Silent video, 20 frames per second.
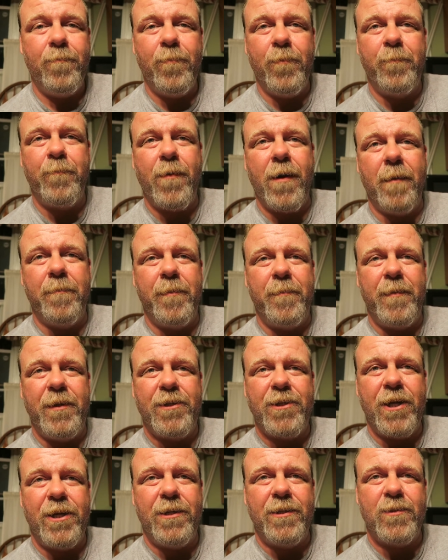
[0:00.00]
we'll probably be
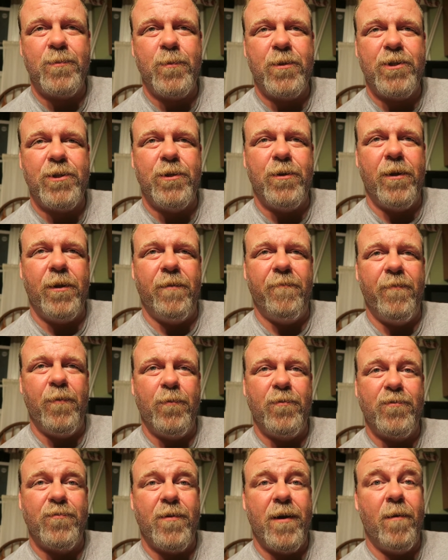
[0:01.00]
change, switching all the
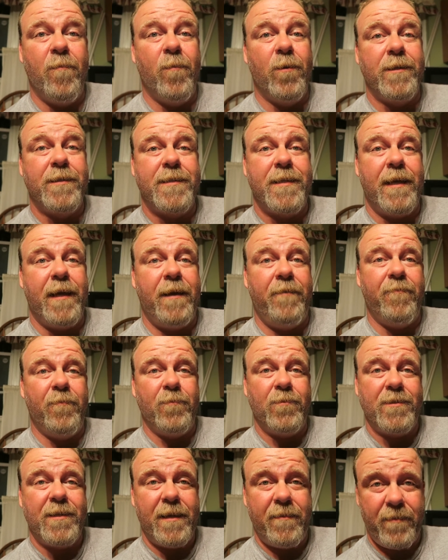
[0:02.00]
phones around once the
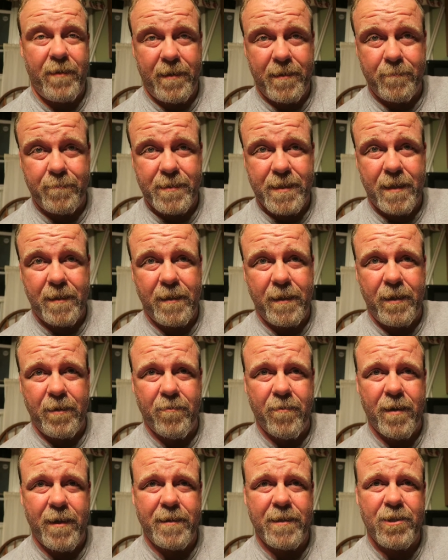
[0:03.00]
iPhone 7 comes out
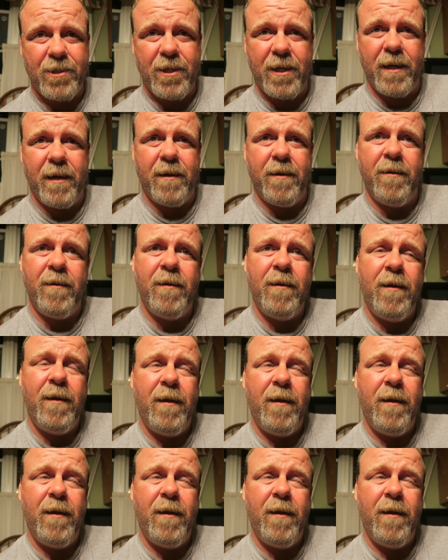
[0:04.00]
later on this year.